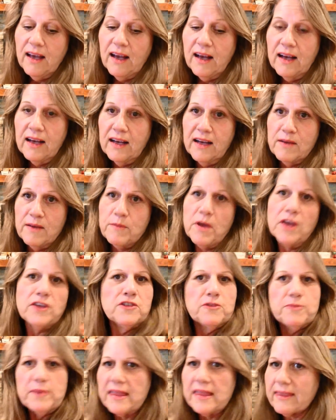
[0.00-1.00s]
Um,
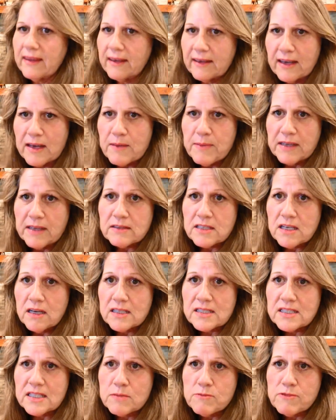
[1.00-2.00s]
you've been thinking about
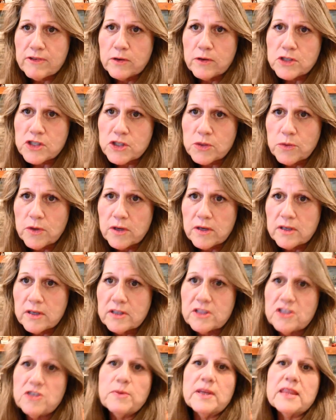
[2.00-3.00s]
tossing
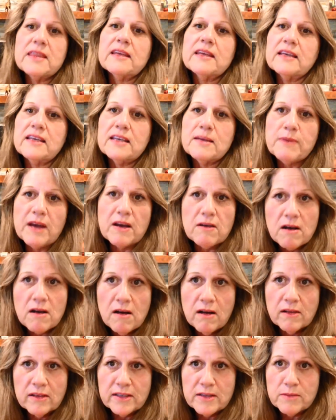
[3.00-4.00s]
brochures. You've been thinking about
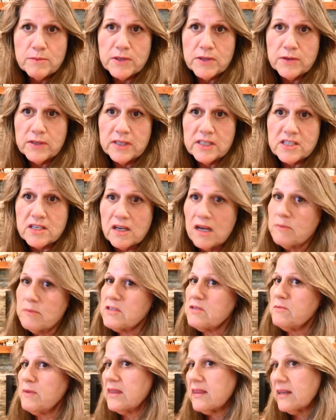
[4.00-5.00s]
calling the beauty
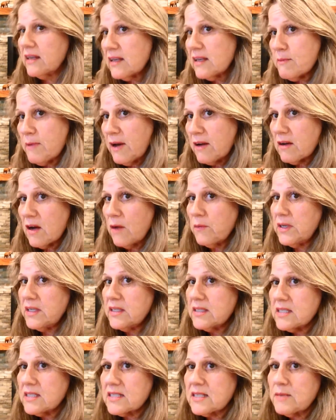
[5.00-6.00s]
shops. You've been thinking about going
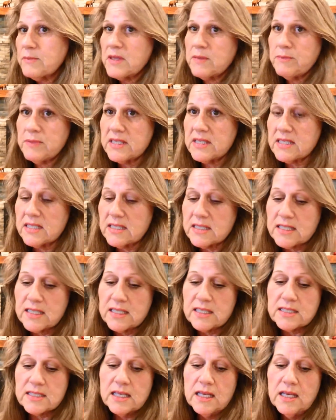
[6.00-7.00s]
into some of the
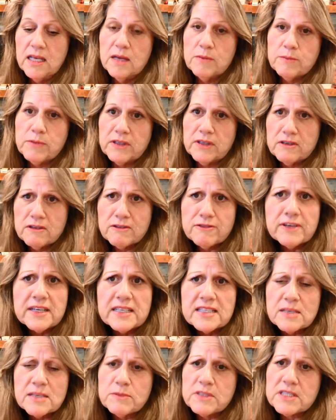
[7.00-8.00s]
businesses, but you're
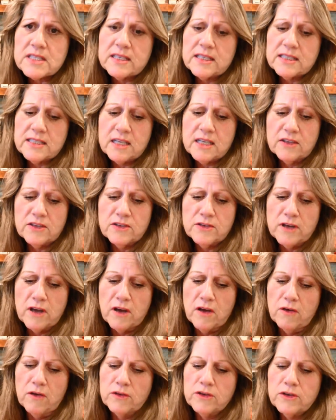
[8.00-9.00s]
afraid someone's going to tell you
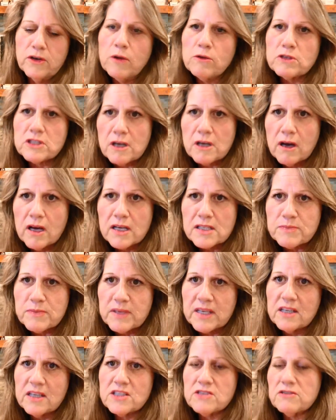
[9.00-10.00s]
no. You don't toss
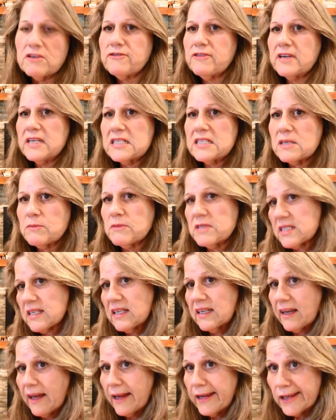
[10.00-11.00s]
because you're afraid someone's
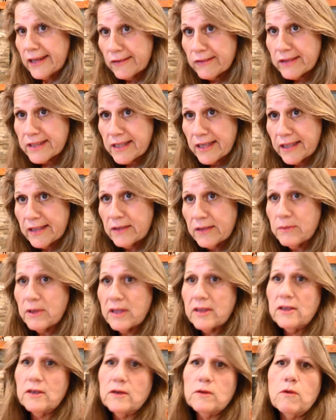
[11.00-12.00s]
going to get irritated
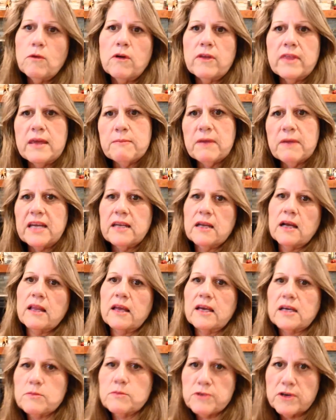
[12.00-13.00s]
with you or they might not
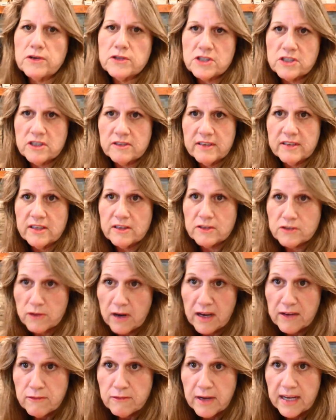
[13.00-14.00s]
like a brochure in their
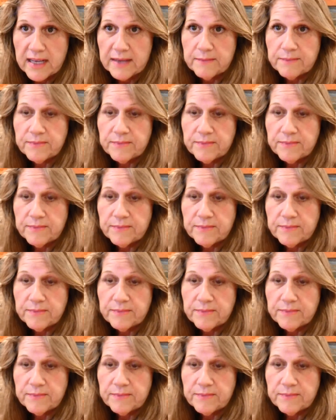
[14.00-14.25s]
driveway.